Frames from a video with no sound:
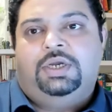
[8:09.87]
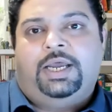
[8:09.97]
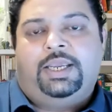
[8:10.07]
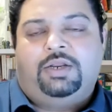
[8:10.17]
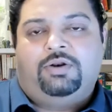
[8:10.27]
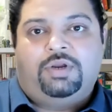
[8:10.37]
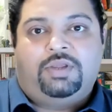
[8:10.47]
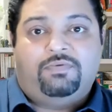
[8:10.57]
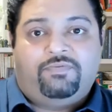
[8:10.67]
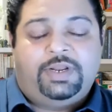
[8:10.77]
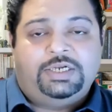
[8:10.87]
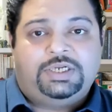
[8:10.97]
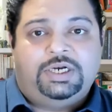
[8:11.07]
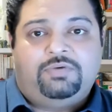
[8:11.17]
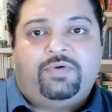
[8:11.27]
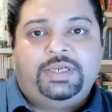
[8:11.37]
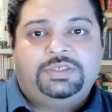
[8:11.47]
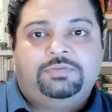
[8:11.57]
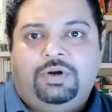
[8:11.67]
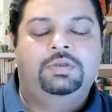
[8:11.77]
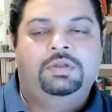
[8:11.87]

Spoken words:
I cannot give you financial advice.